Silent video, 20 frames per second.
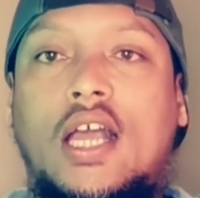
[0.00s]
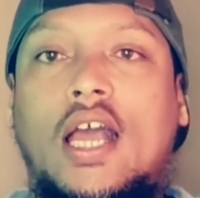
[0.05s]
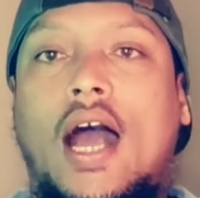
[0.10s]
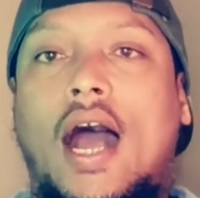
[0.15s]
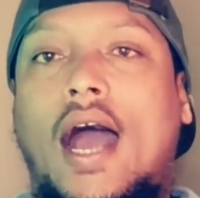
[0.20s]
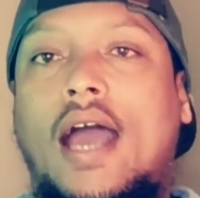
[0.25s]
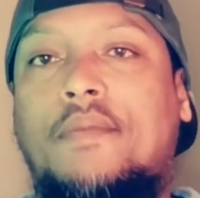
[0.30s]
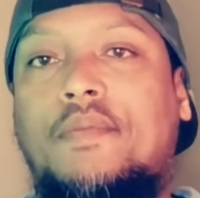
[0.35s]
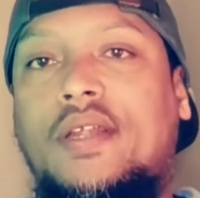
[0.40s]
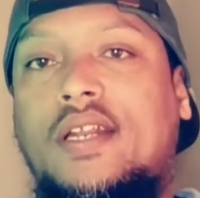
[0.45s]

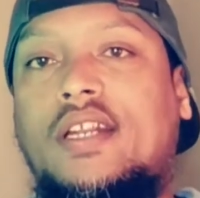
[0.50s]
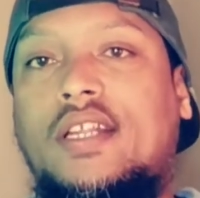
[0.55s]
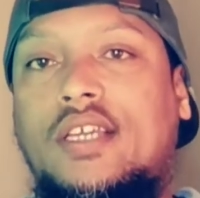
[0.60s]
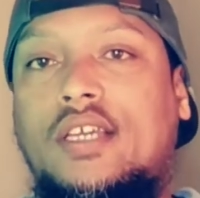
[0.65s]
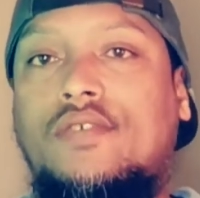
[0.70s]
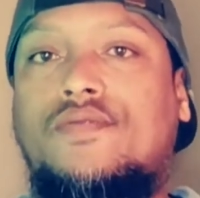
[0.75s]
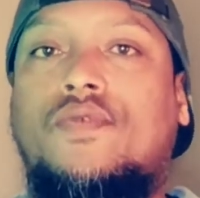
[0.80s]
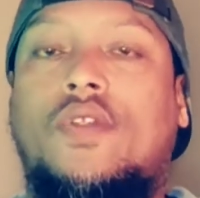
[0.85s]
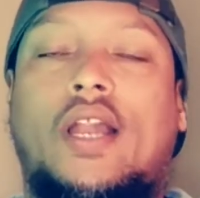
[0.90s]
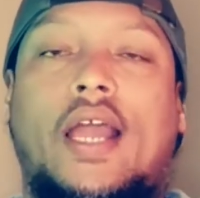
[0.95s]
I
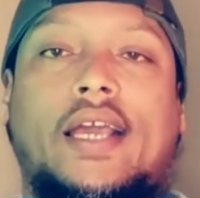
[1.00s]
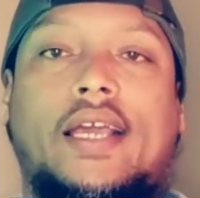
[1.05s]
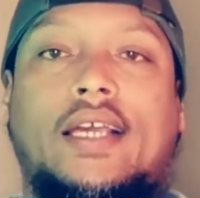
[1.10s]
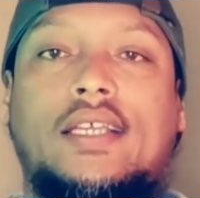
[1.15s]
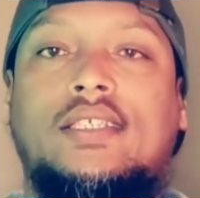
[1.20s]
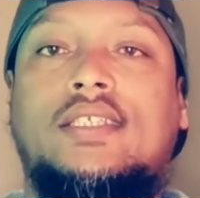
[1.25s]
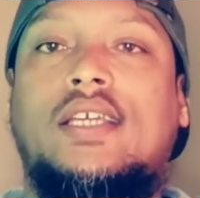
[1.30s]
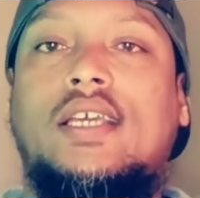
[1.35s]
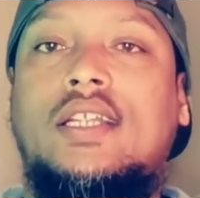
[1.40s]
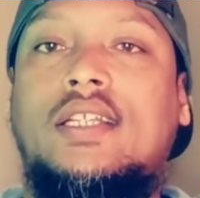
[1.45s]
believe, like I
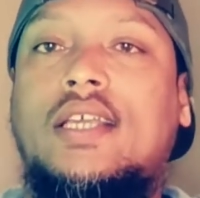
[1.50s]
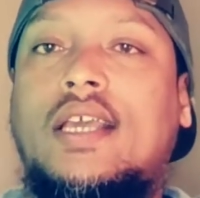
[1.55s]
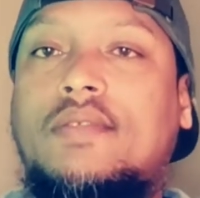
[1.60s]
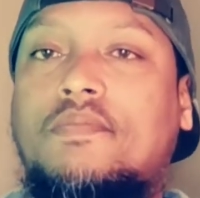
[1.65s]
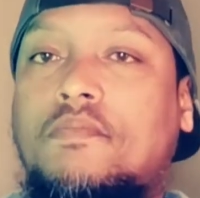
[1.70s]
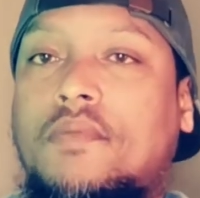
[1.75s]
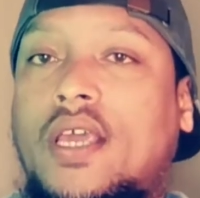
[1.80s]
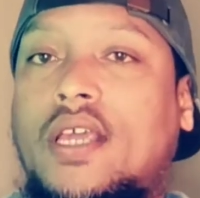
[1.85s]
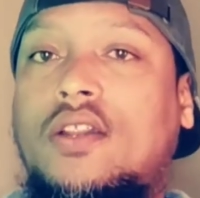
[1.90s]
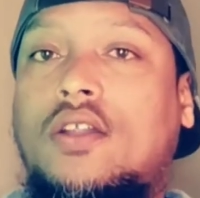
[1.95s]
said, that
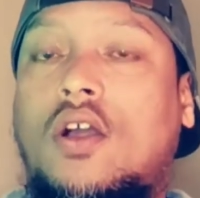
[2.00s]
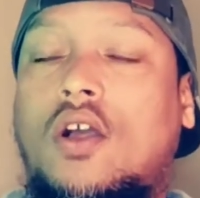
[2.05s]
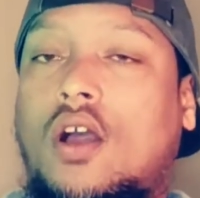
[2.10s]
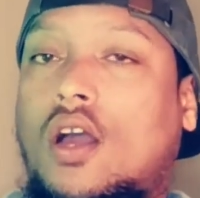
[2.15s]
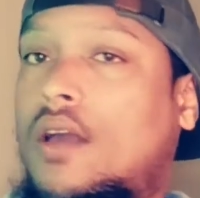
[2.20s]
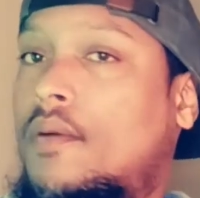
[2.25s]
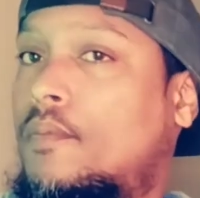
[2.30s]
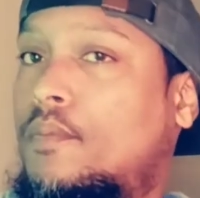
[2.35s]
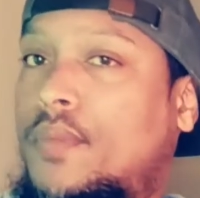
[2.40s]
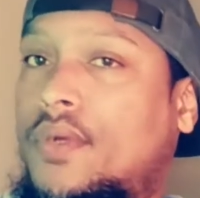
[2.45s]
men,
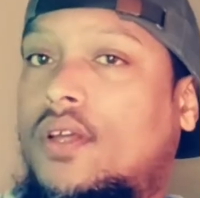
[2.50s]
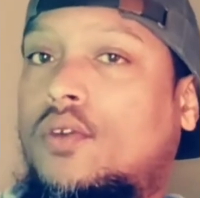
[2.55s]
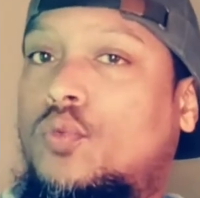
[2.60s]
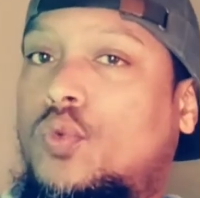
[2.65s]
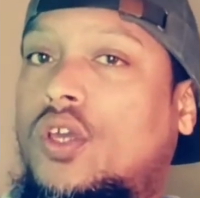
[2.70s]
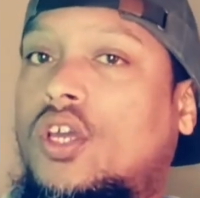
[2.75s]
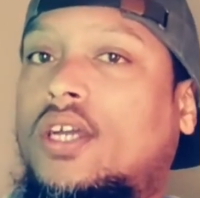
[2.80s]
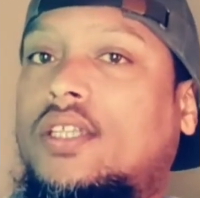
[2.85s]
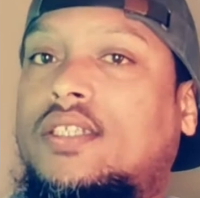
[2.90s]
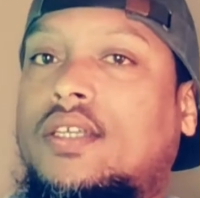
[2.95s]

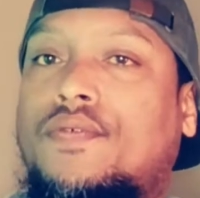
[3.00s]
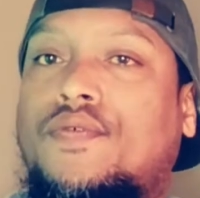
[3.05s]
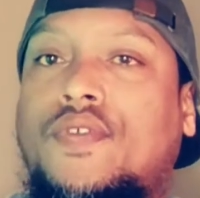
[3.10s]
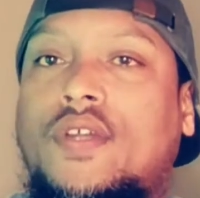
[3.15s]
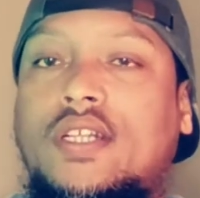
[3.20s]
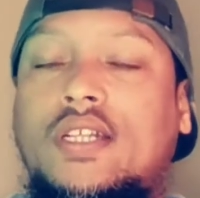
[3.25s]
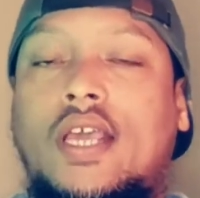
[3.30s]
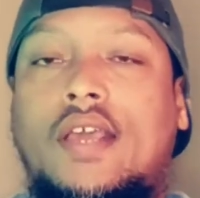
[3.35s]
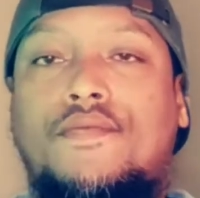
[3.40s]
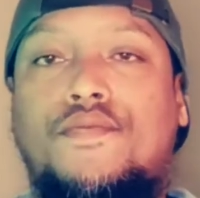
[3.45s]
we are
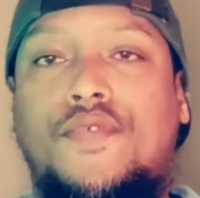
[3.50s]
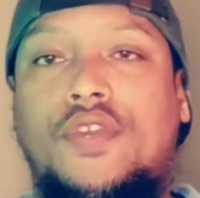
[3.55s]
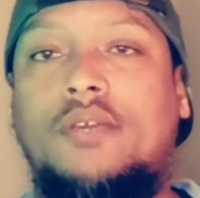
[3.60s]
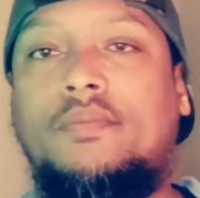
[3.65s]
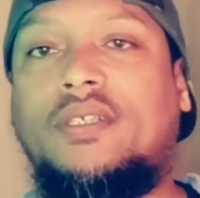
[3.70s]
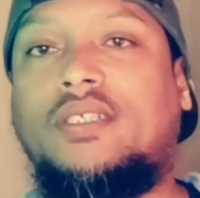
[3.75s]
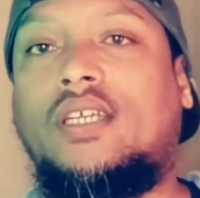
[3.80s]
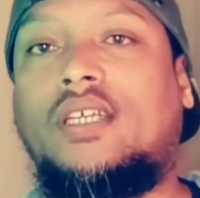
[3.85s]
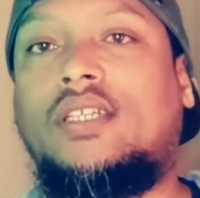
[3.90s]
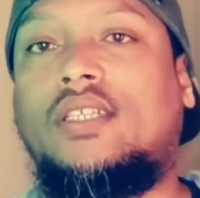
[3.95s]
different and
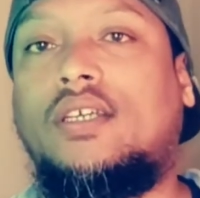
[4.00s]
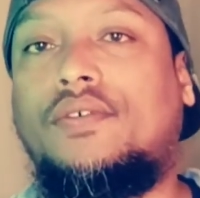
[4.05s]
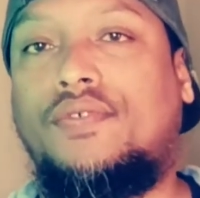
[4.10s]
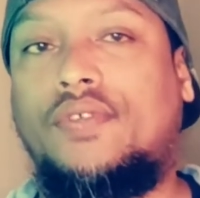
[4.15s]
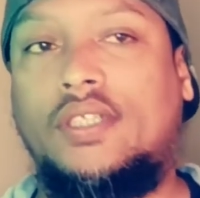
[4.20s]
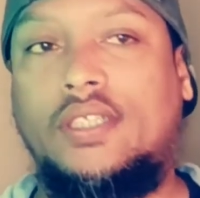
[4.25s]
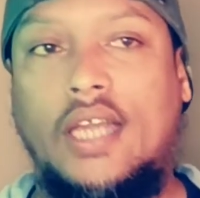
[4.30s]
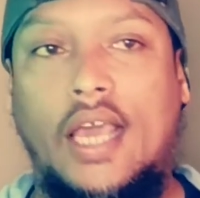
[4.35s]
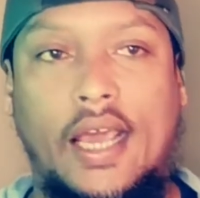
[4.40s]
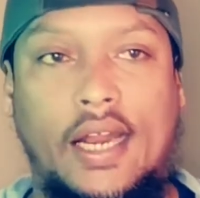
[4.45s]
females are
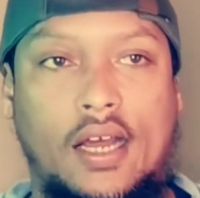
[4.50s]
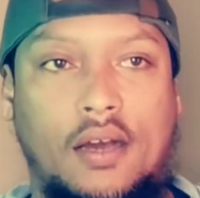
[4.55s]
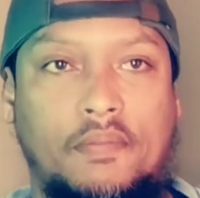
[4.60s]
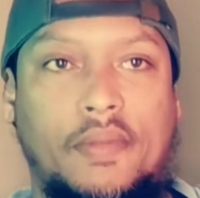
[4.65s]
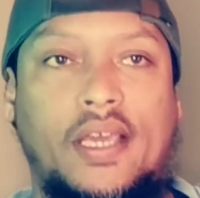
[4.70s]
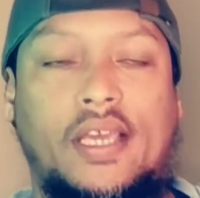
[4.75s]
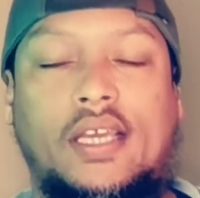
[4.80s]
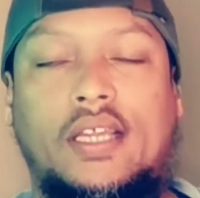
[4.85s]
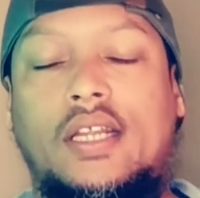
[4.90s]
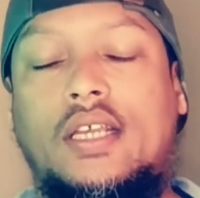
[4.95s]
different. And I'll
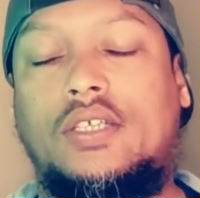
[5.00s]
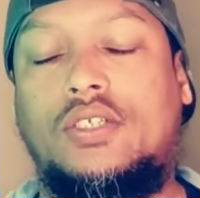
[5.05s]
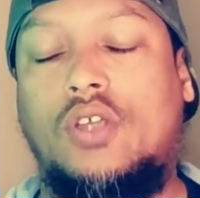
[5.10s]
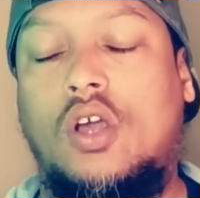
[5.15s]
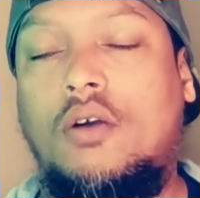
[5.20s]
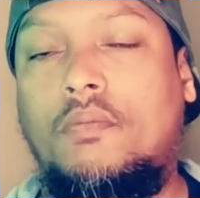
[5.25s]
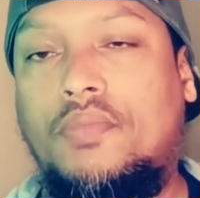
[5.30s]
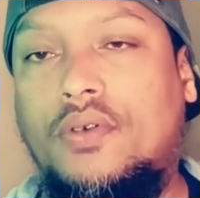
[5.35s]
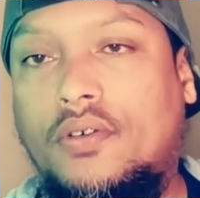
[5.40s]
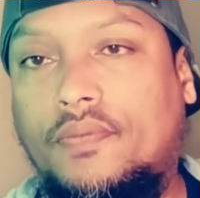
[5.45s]
make an
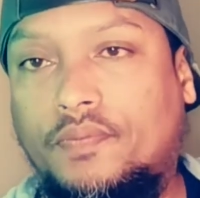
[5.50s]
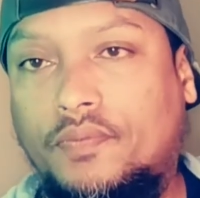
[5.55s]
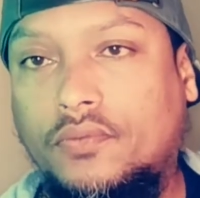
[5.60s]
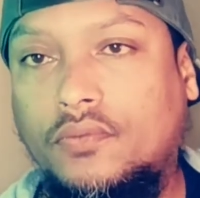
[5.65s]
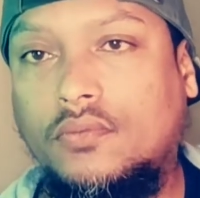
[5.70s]
example.